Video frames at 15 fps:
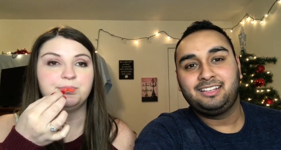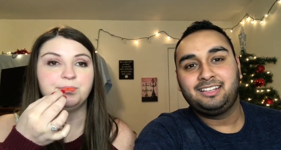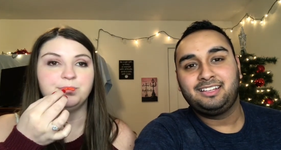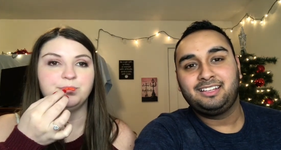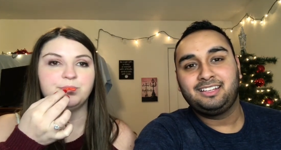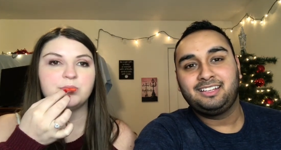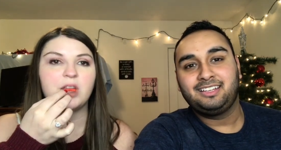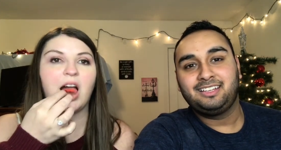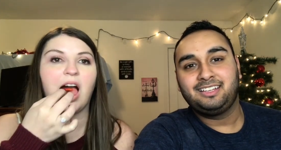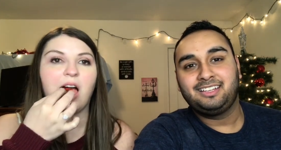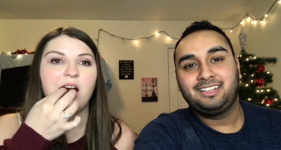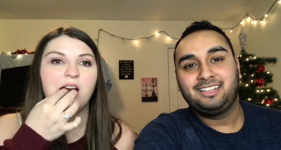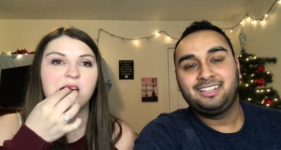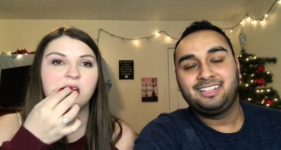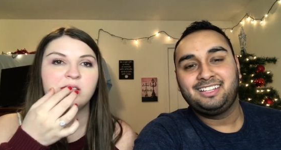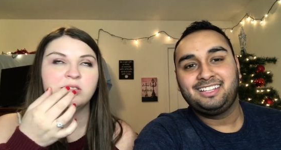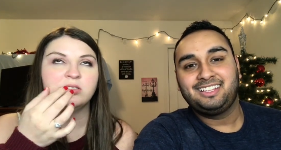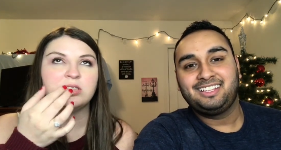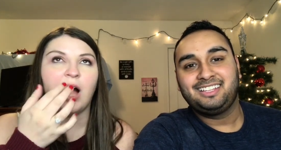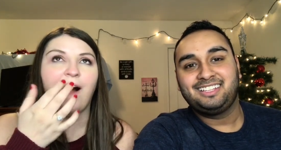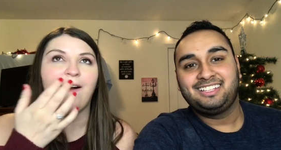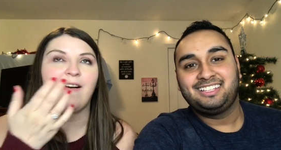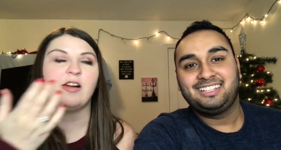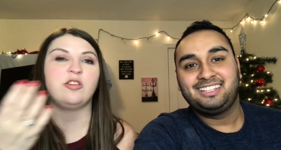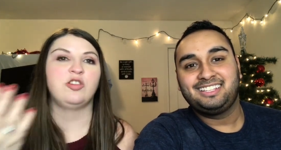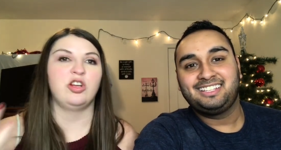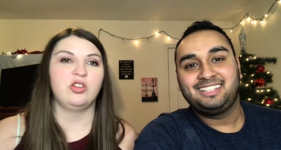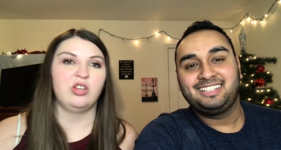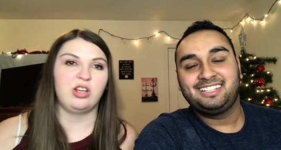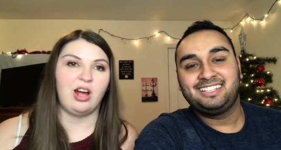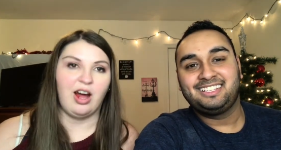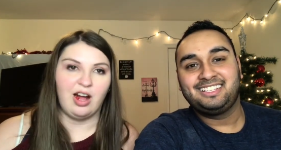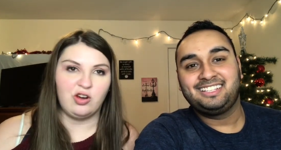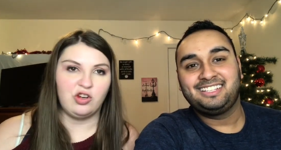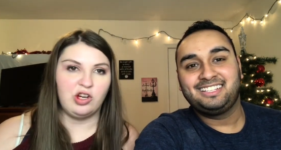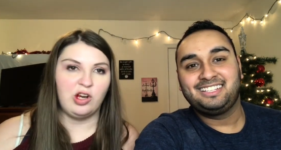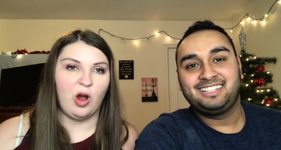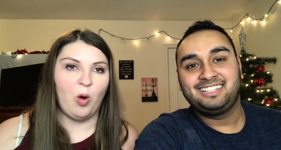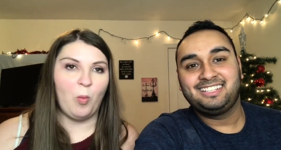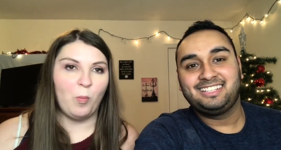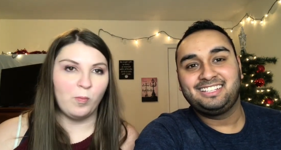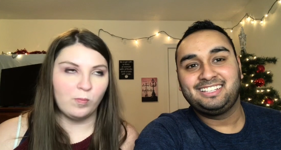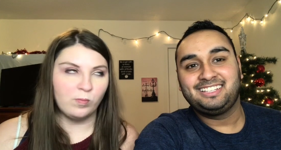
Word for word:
Speaker 1: Mm. That tastes like a hot Cheeto.